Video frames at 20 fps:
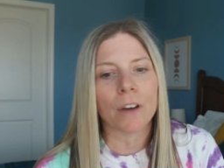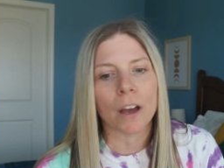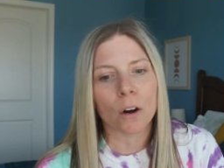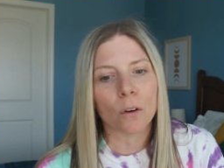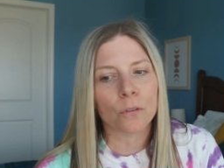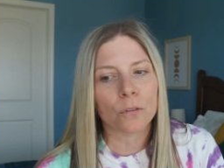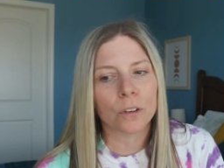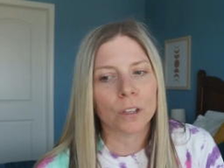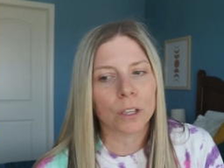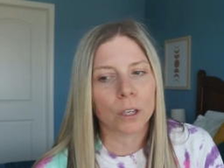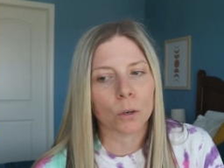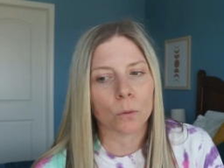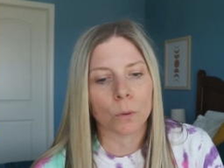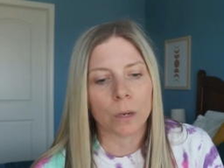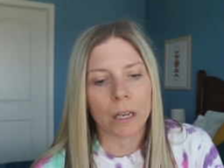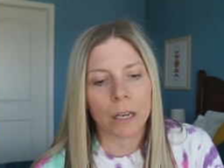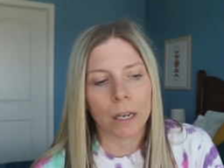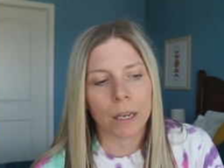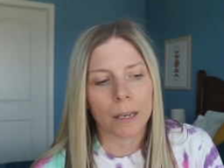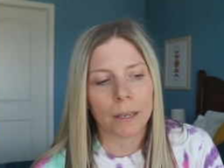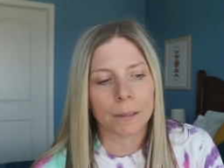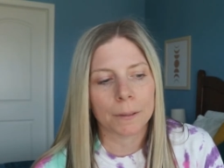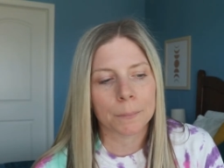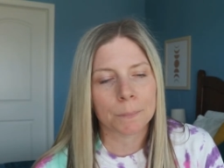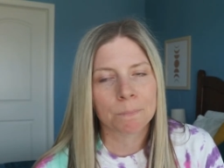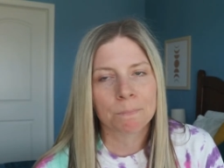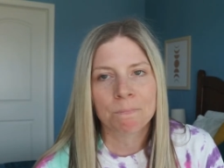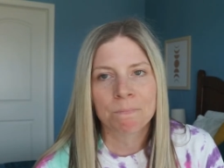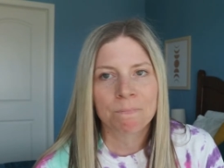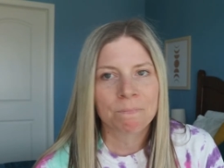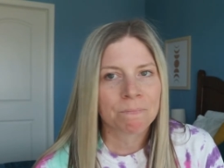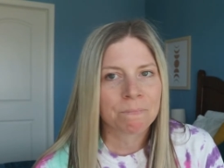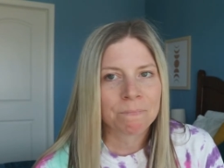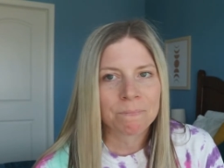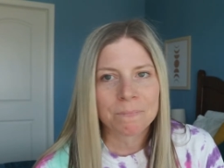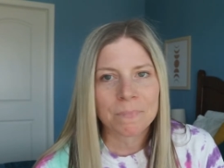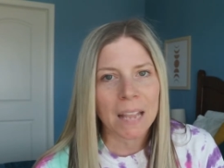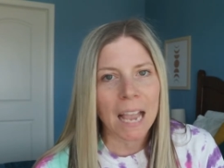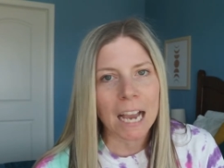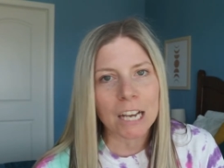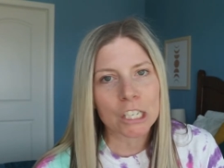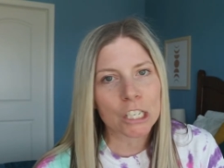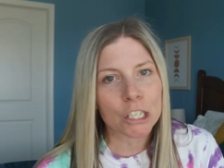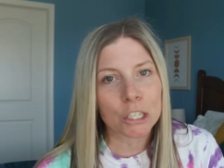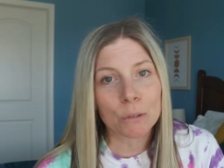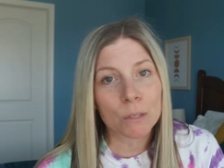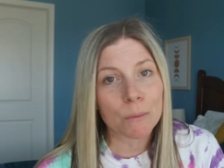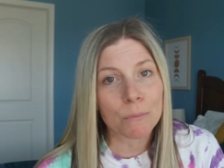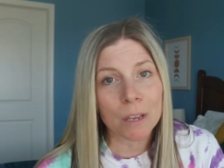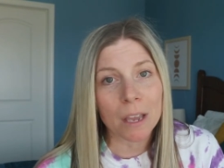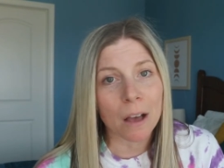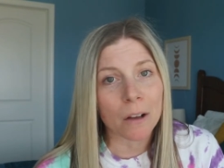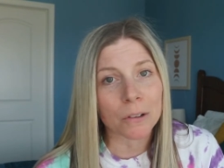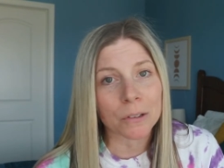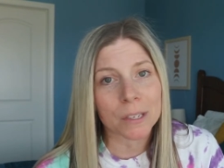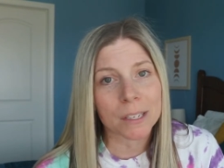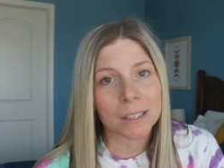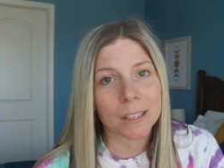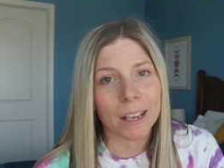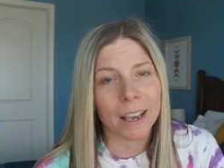I don't feel like reading, I just do something else.